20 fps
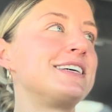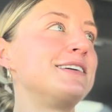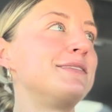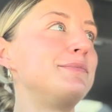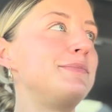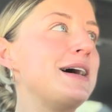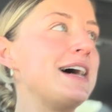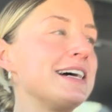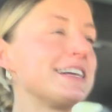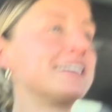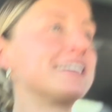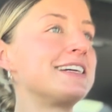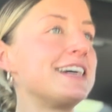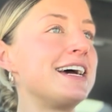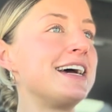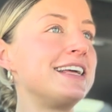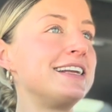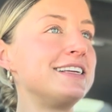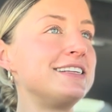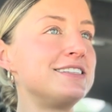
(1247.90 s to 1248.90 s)
back
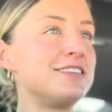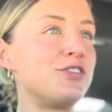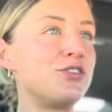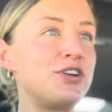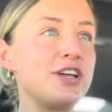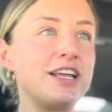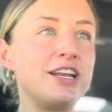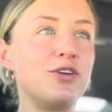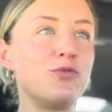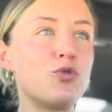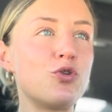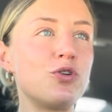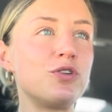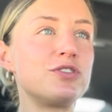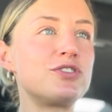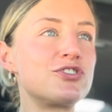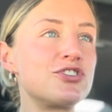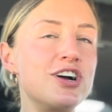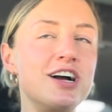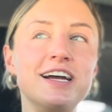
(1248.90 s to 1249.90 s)
again into the dating
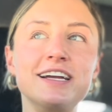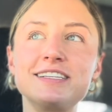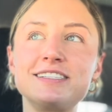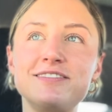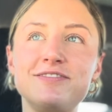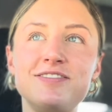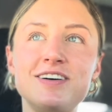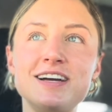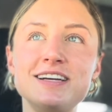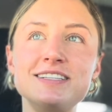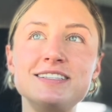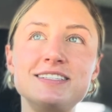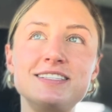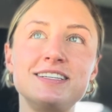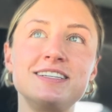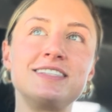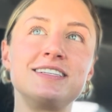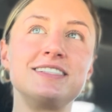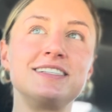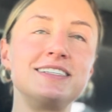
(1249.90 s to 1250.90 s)
world, trying to find,
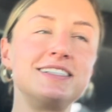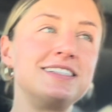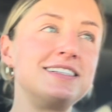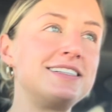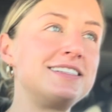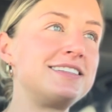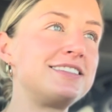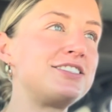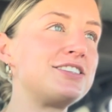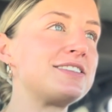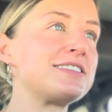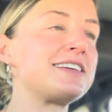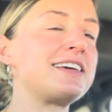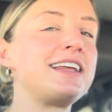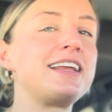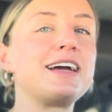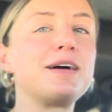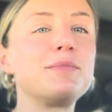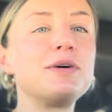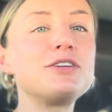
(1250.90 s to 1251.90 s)
just
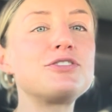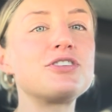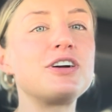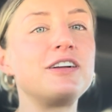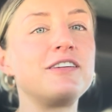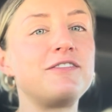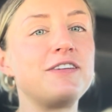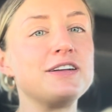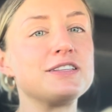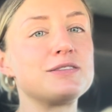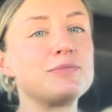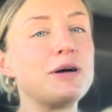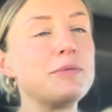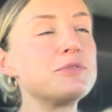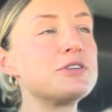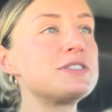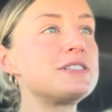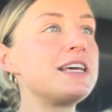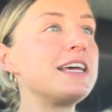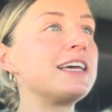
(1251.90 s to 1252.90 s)
kidding, I'm not trying to find something. I'm
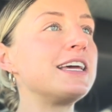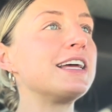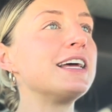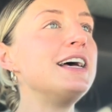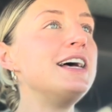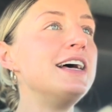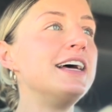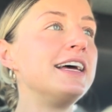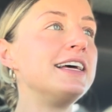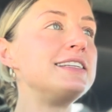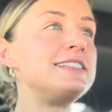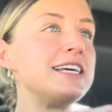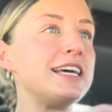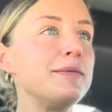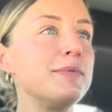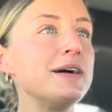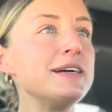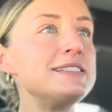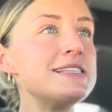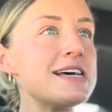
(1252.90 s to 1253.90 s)
just taking it day
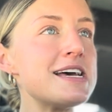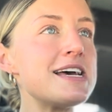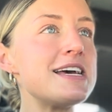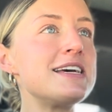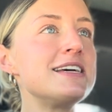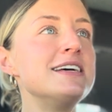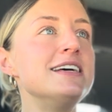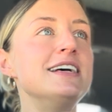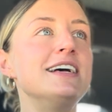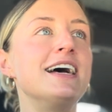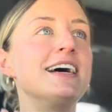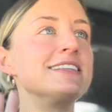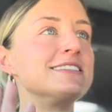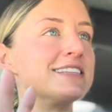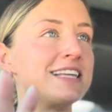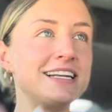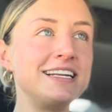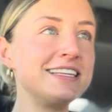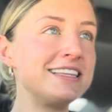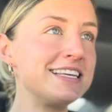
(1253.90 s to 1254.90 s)
by day and
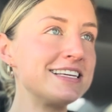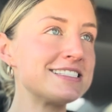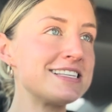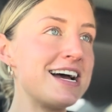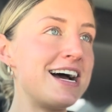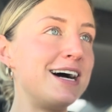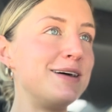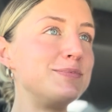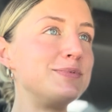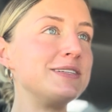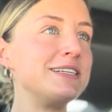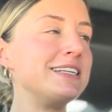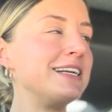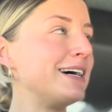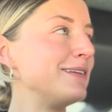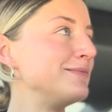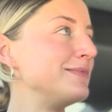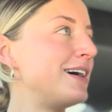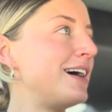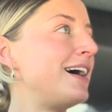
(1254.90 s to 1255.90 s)
letting things happen.
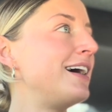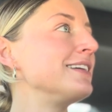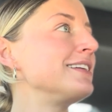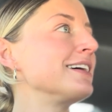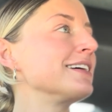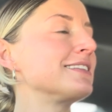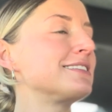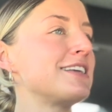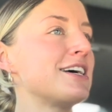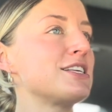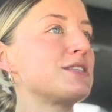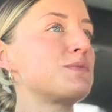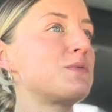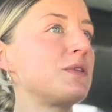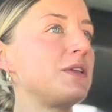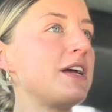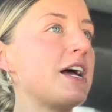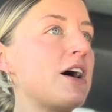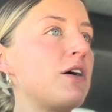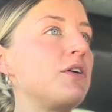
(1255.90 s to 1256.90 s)
I'm not like
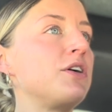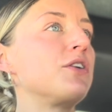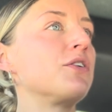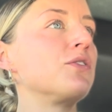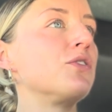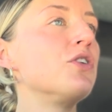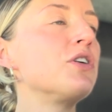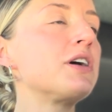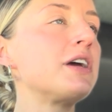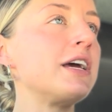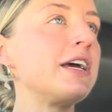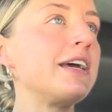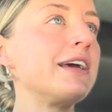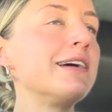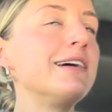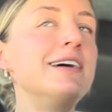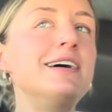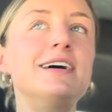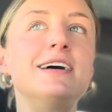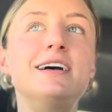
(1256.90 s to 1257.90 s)
desperately out here
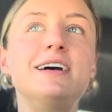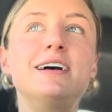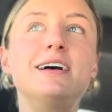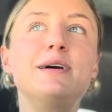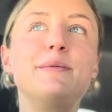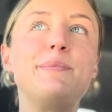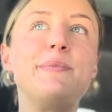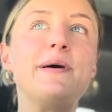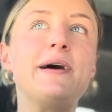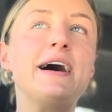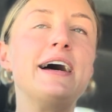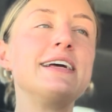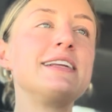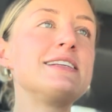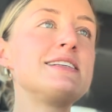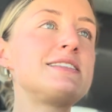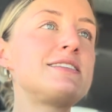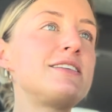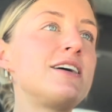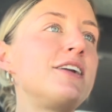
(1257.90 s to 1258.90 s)
looking, but I
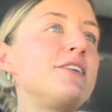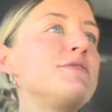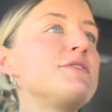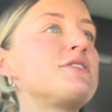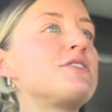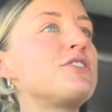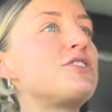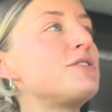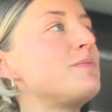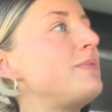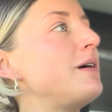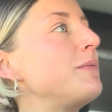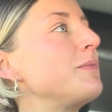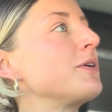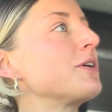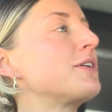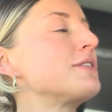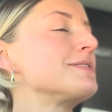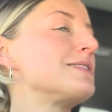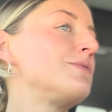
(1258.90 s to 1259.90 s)
just thought it was such a
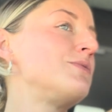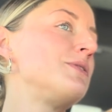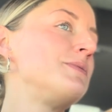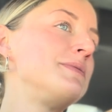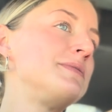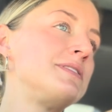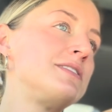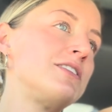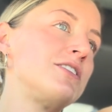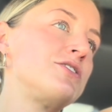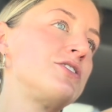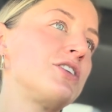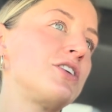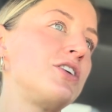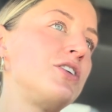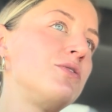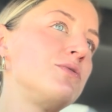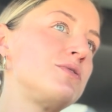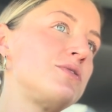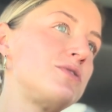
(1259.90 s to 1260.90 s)
bummer because that would have been such a
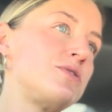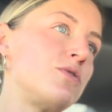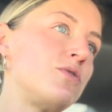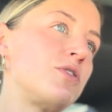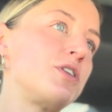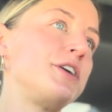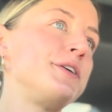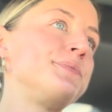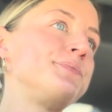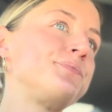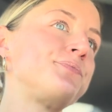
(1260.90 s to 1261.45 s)
cute story.